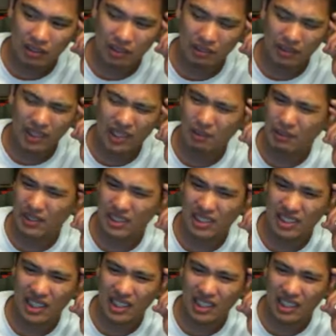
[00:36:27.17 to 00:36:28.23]
if I'm not
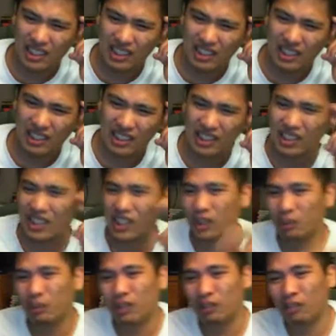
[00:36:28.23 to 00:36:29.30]
mistaken. I
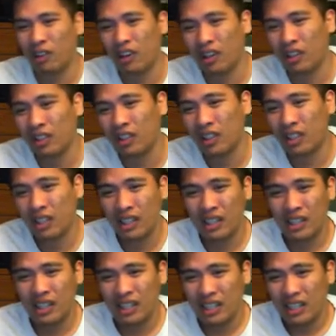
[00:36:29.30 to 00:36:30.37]
could be wrong.
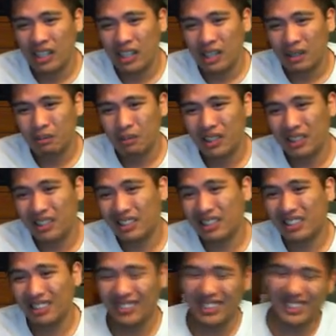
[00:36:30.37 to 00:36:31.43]

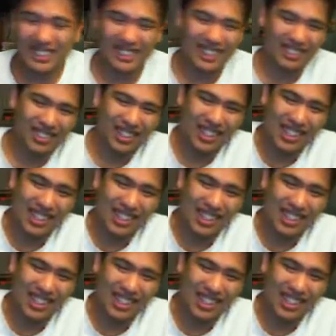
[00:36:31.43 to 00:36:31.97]
But Silva doesn't have a